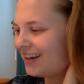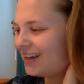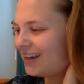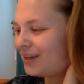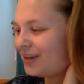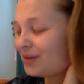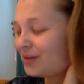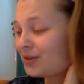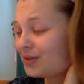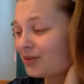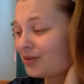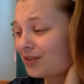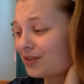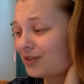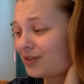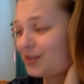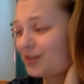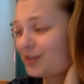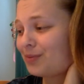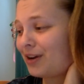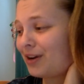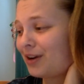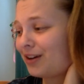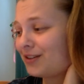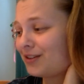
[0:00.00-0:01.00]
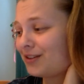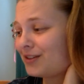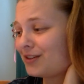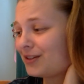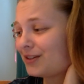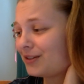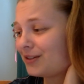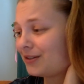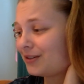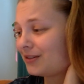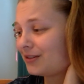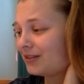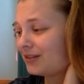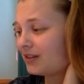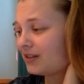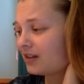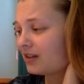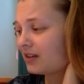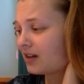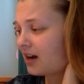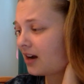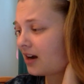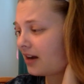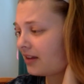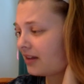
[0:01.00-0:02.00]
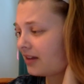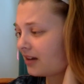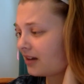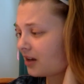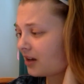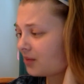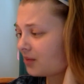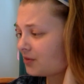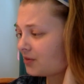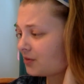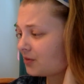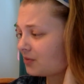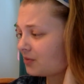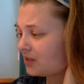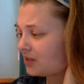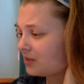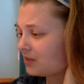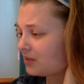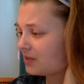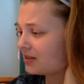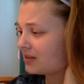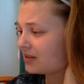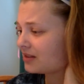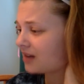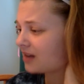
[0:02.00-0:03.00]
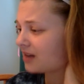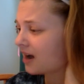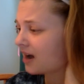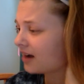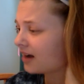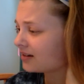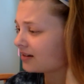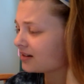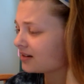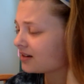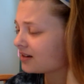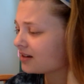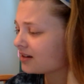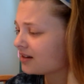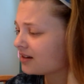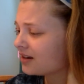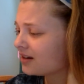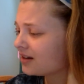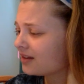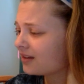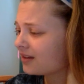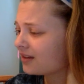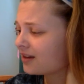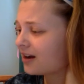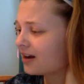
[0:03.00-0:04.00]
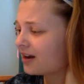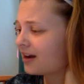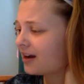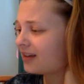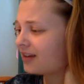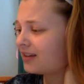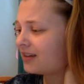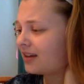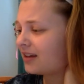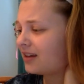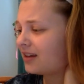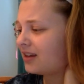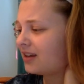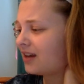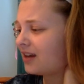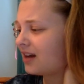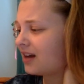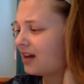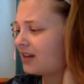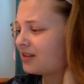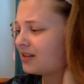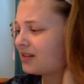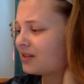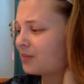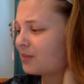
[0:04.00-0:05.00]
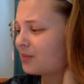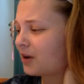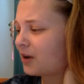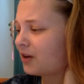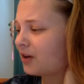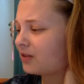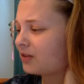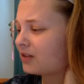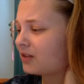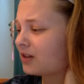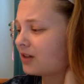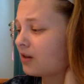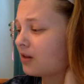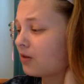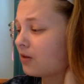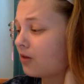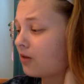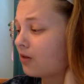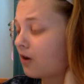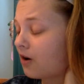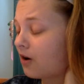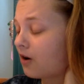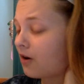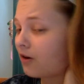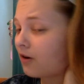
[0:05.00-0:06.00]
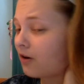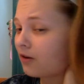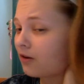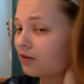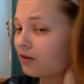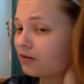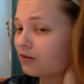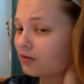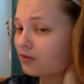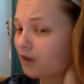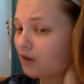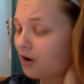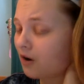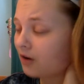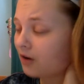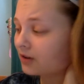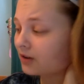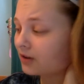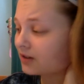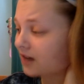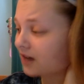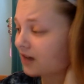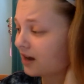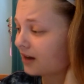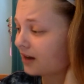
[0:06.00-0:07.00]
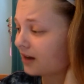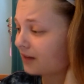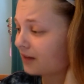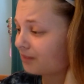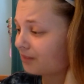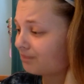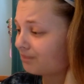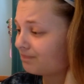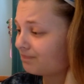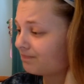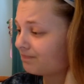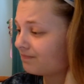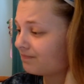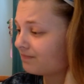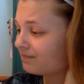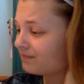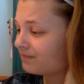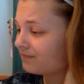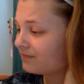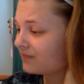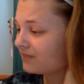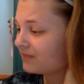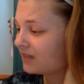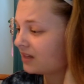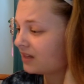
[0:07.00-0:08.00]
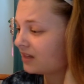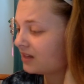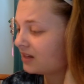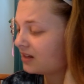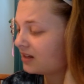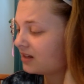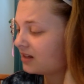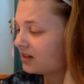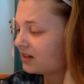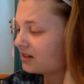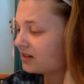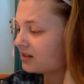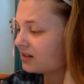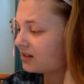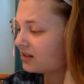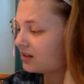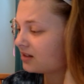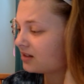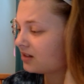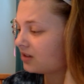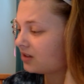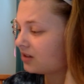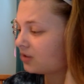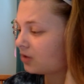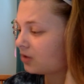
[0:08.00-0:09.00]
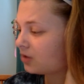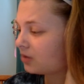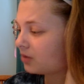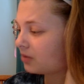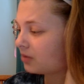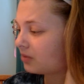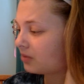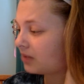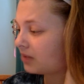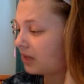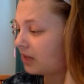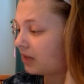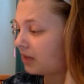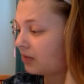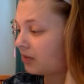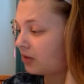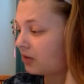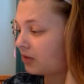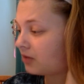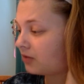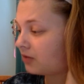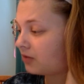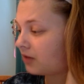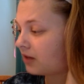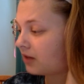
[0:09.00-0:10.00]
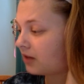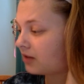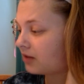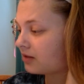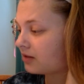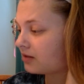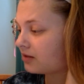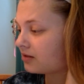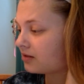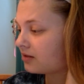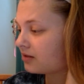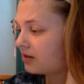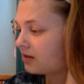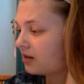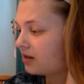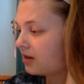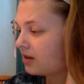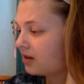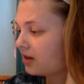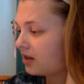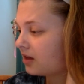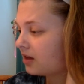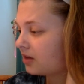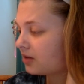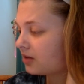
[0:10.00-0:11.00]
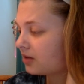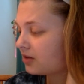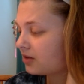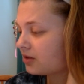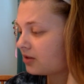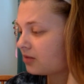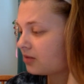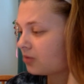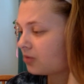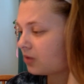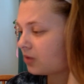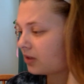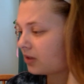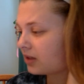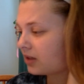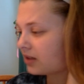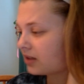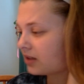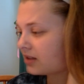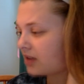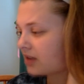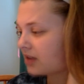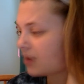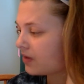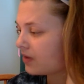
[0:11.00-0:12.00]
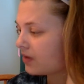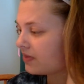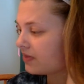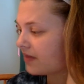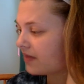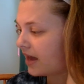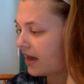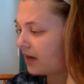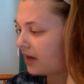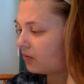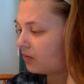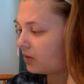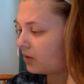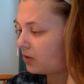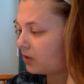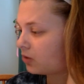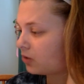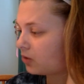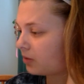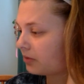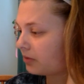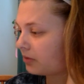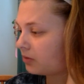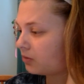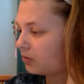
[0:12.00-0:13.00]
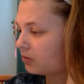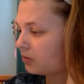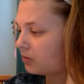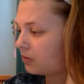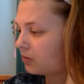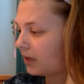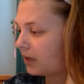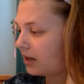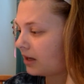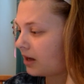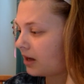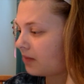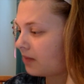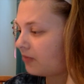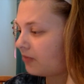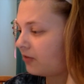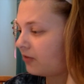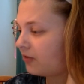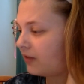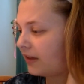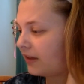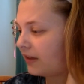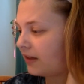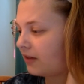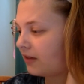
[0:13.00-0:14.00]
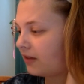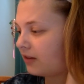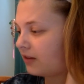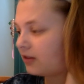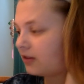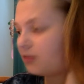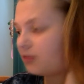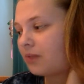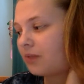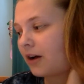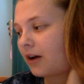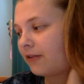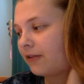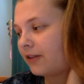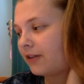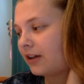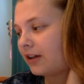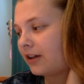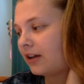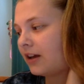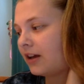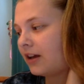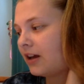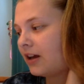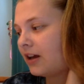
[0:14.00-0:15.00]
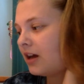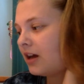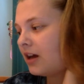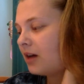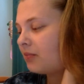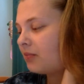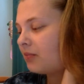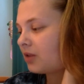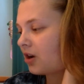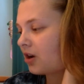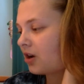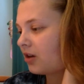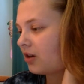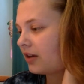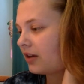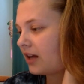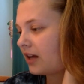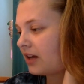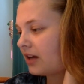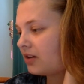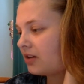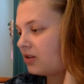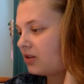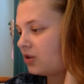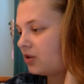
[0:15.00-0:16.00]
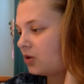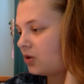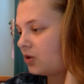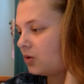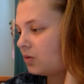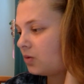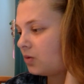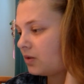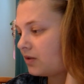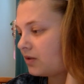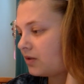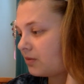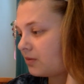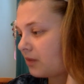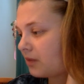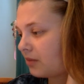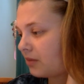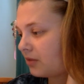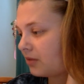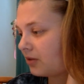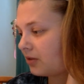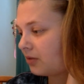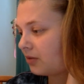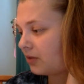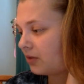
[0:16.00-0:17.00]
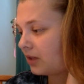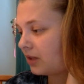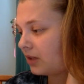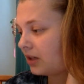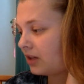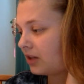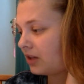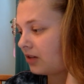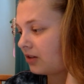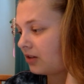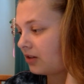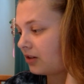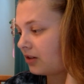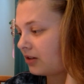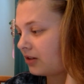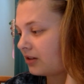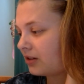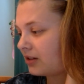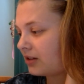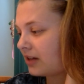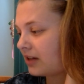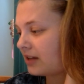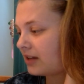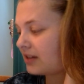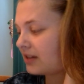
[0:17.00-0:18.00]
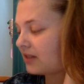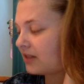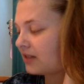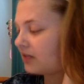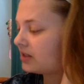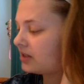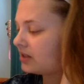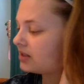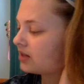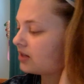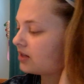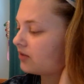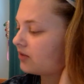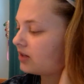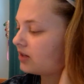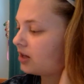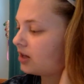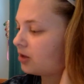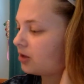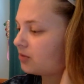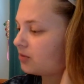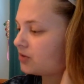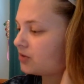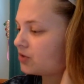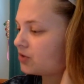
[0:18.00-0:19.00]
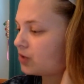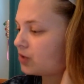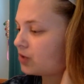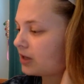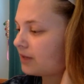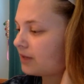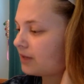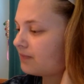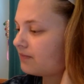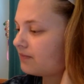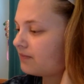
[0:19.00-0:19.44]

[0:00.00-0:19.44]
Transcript: It was a real smile, too, the kind that comes from deep inside. The kind that he hadn't smiled in a long, long time. Sidney and Norman became good friends. There were still mornings now and then when Norman would wake up feeling a little puffy, but all he had to do was remember what he had learned at 77 Elm Street.